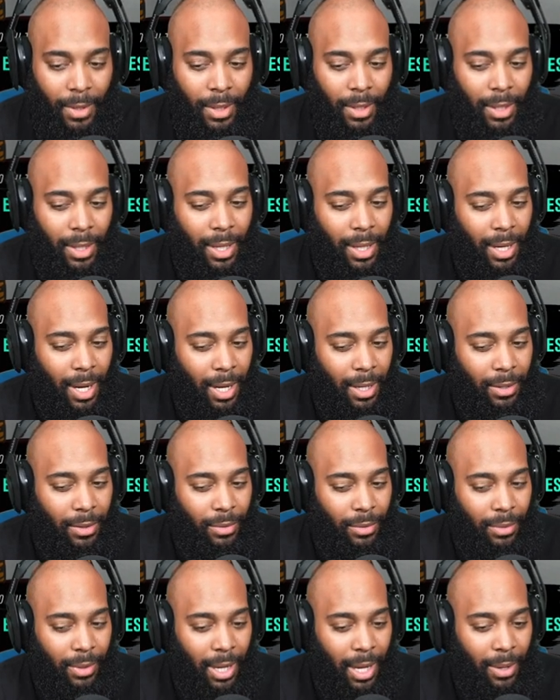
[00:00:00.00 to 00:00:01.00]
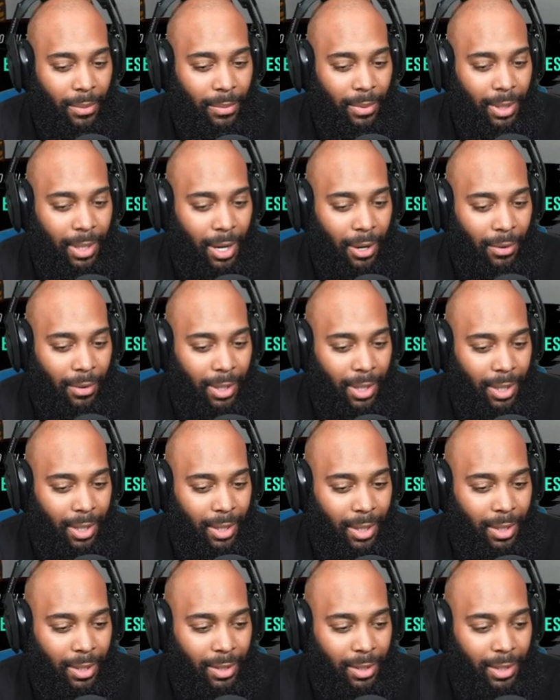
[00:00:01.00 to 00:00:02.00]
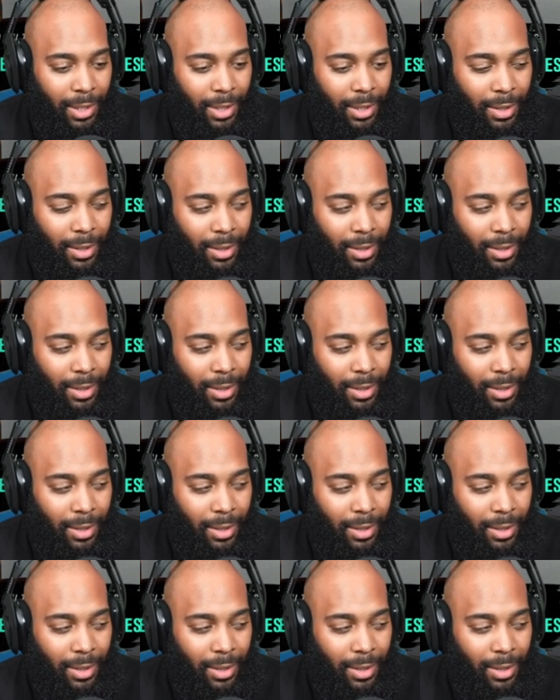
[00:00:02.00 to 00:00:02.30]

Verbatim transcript: Can I do that without getting injured?